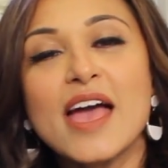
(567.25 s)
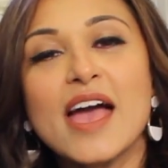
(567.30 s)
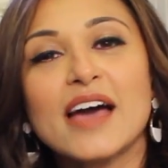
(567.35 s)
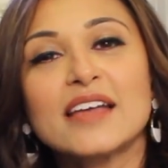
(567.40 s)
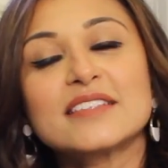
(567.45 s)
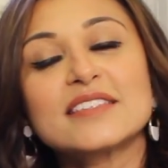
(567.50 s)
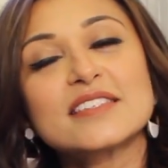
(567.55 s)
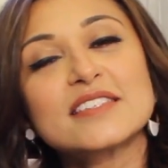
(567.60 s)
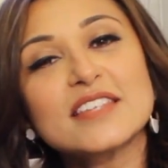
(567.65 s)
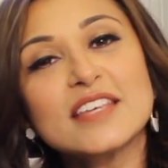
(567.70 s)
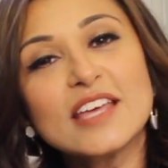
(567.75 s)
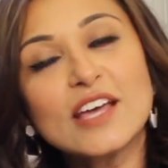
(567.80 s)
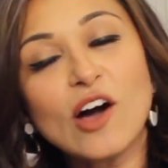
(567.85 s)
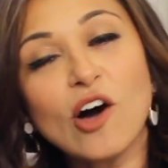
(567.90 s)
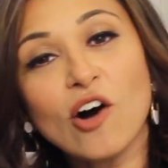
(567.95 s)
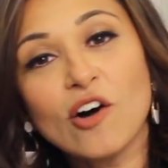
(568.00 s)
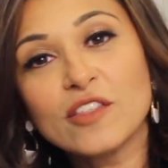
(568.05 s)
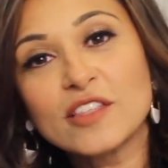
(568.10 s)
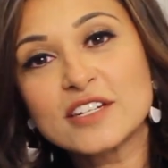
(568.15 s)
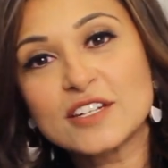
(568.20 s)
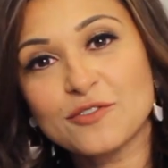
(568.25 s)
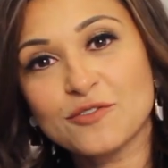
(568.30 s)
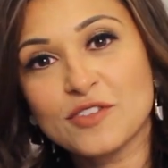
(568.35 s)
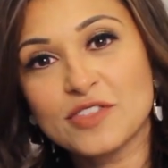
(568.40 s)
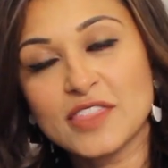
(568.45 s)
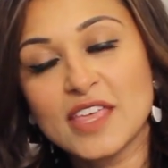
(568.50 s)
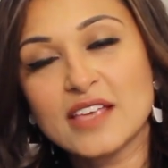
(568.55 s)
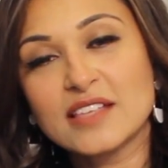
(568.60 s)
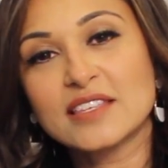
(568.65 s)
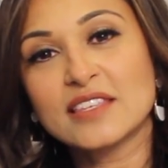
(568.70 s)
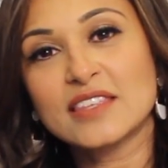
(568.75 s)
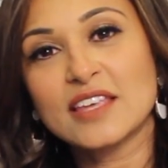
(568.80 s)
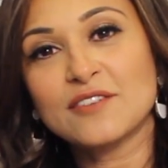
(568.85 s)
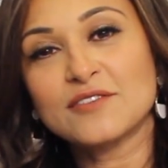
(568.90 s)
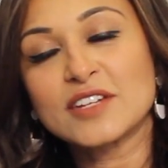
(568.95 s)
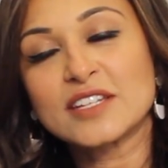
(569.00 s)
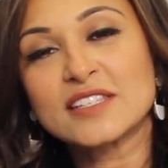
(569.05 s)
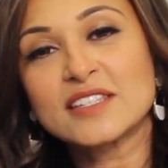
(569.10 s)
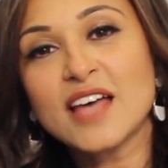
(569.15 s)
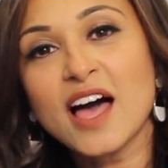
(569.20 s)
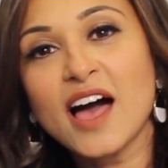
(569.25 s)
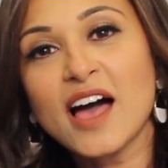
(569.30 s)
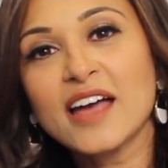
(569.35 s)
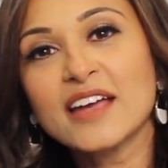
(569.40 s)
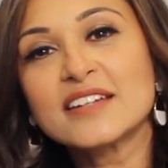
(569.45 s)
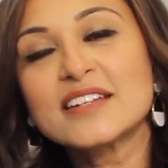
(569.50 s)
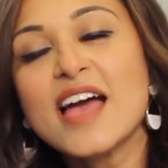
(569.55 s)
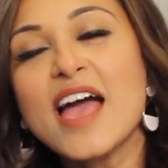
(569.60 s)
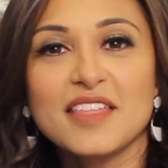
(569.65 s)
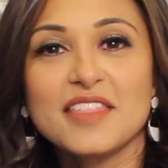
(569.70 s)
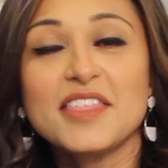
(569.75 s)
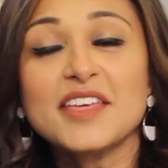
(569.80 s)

and see all the different things that they've designed.